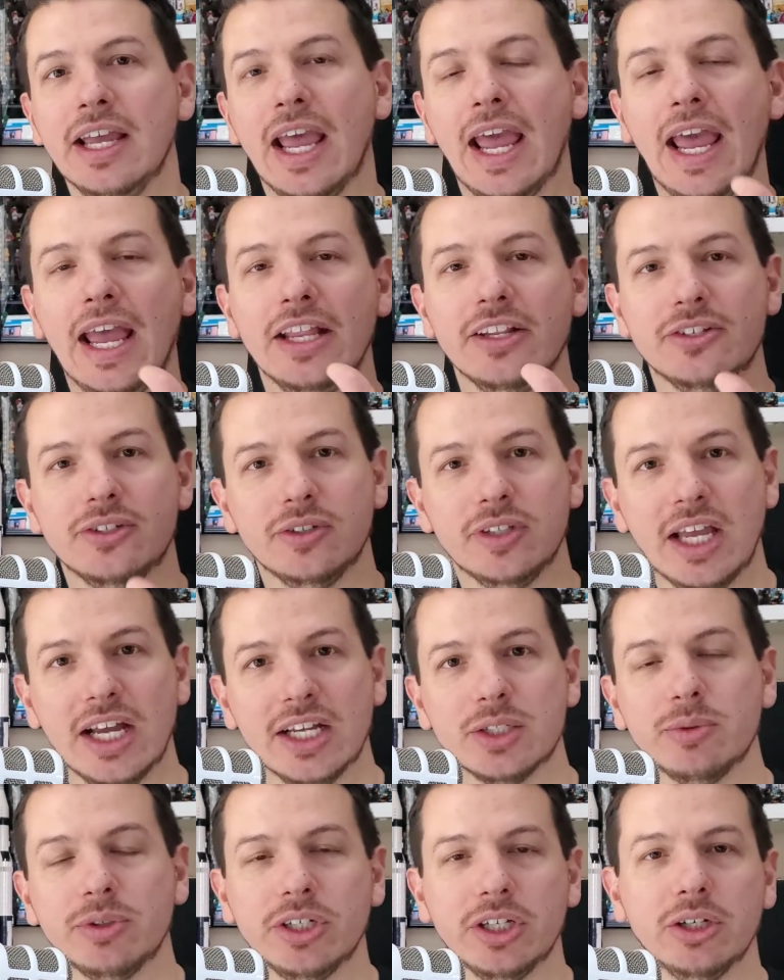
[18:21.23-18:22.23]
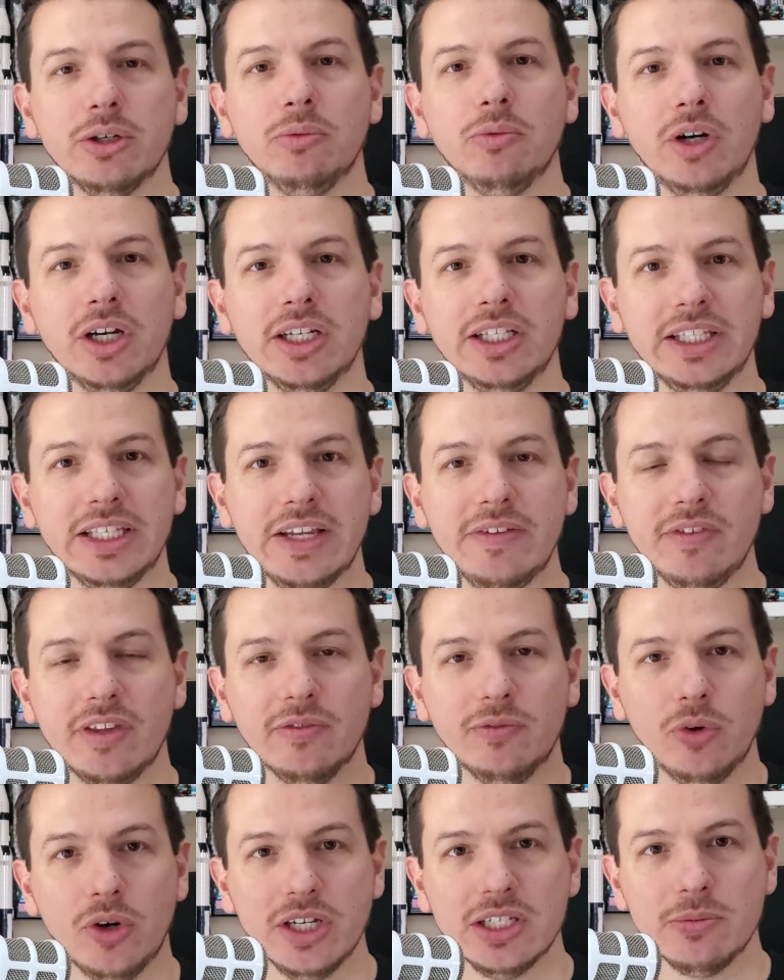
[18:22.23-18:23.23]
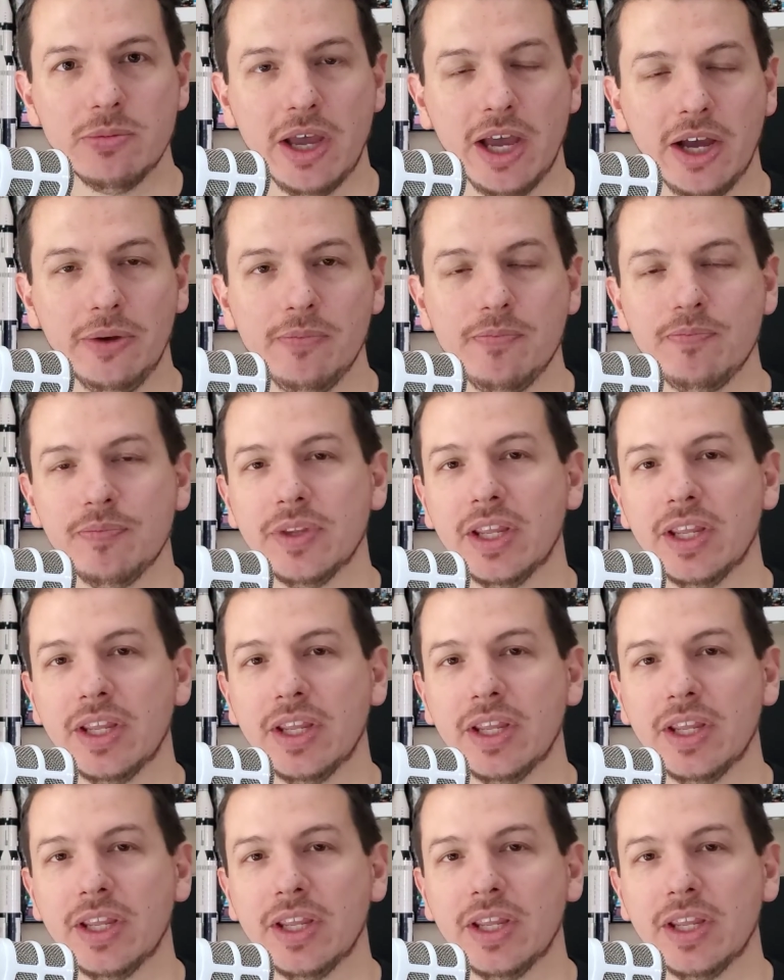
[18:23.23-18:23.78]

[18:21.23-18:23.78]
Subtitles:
And so that's where you're going to want to leave the voicemail.